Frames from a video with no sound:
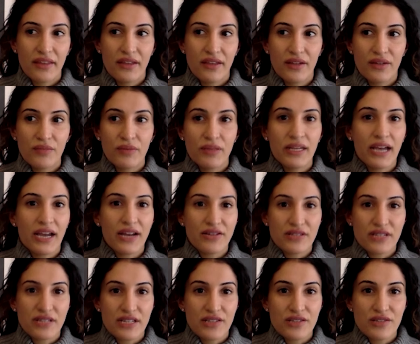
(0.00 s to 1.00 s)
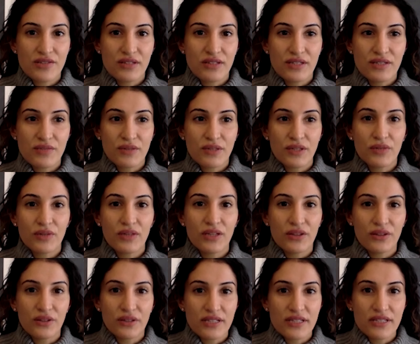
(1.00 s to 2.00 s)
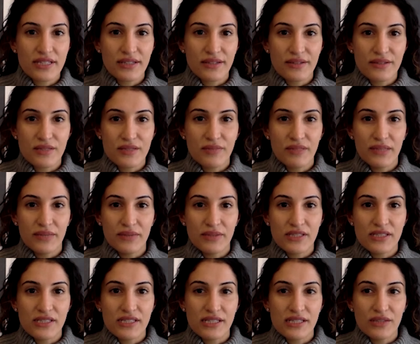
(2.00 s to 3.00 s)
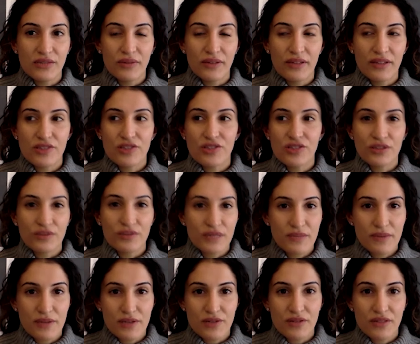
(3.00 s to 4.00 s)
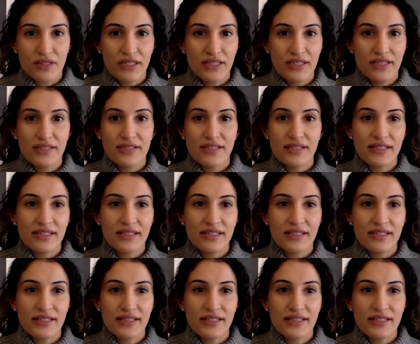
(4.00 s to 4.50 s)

pediatric dentistry is where you really learn the skills to be able to deal with children with special needs.